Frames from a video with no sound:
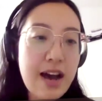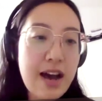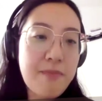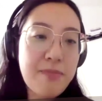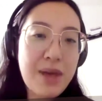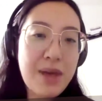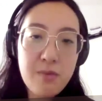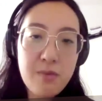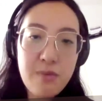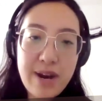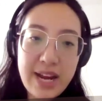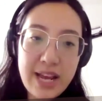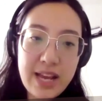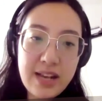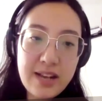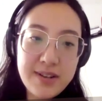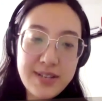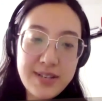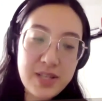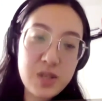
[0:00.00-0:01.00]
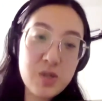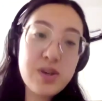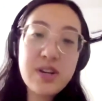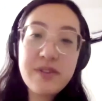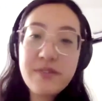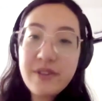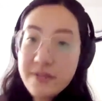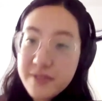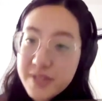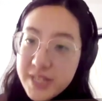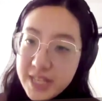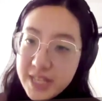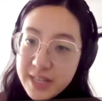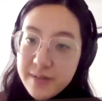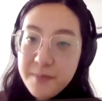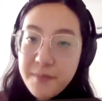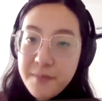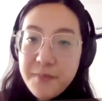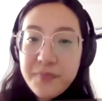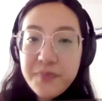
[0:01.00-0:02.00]
Um, I've been writing since
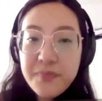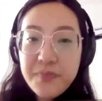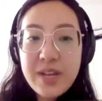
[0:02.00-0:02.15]
2015,